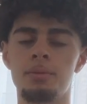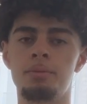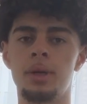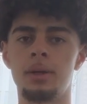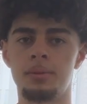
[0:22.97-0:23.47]

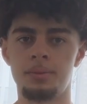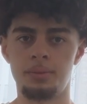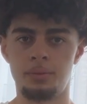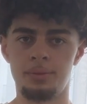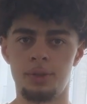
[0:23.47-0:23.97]
But
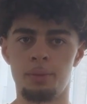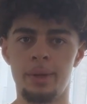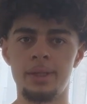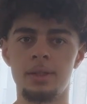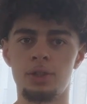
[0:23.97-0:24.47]
the
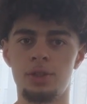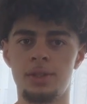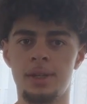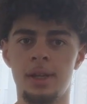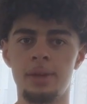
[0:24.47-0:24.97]
way to adjust
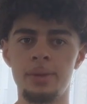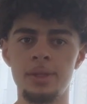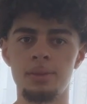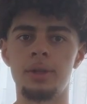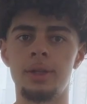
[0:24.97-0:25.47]
your
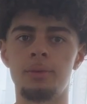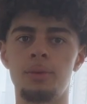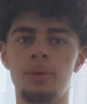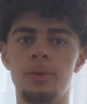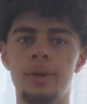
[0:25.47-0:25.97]
calories, it
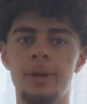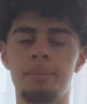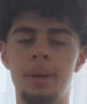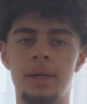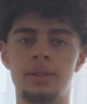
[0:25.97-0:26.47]
will
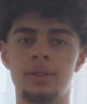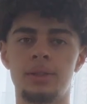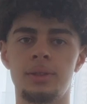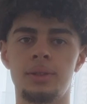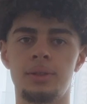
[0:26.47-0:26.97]
impact
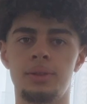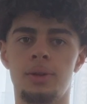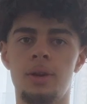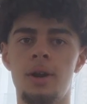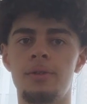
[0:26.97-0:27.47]
your
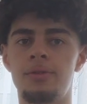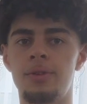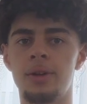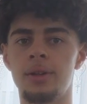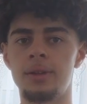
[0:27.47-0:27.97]
cut
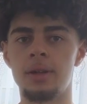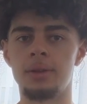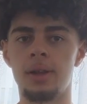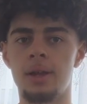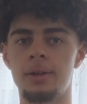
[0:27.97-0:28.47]
further down the
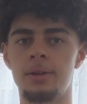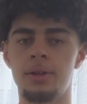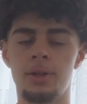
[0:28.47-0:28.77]
line.